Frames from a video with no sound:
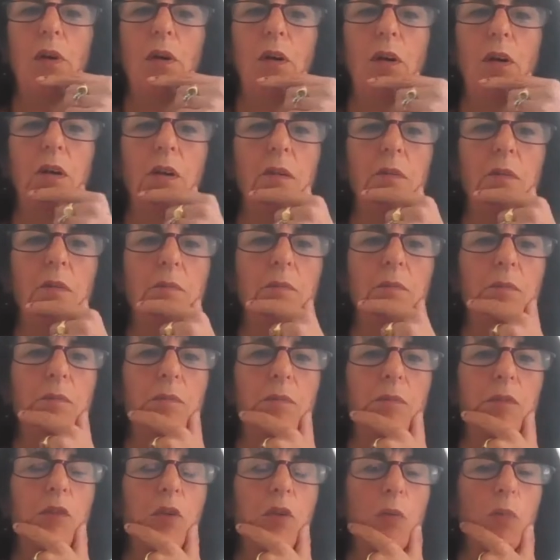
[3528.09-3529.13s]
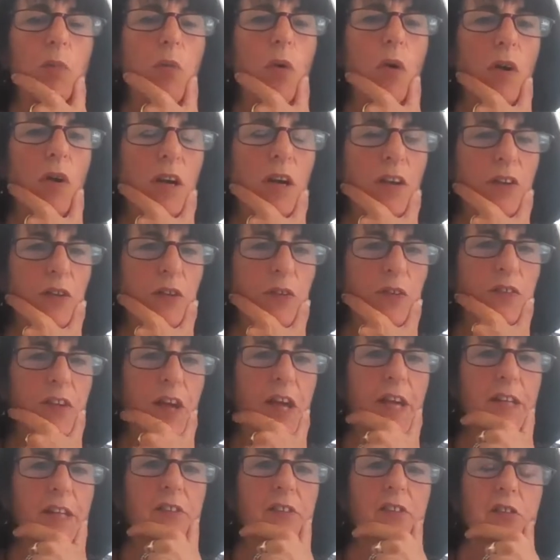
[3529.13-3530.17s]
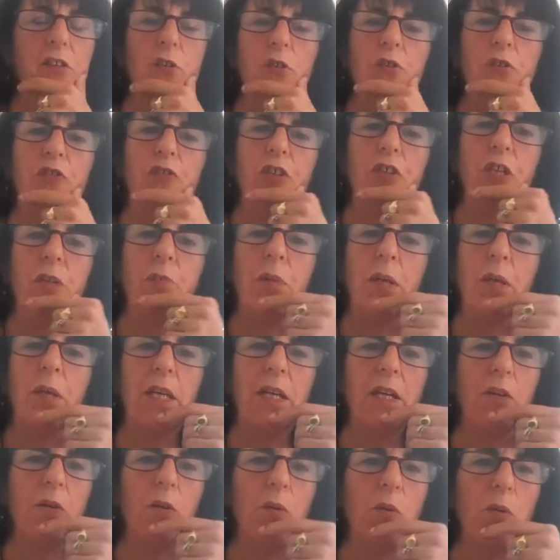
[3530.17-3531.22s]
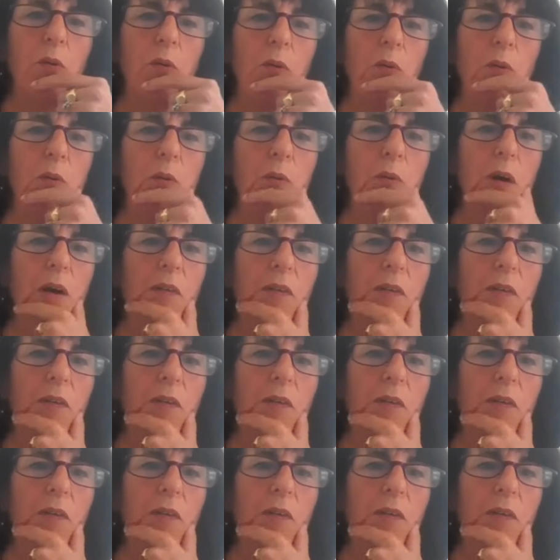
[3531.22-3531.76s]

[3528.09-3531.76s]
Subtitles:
you know, what can you say to your GP or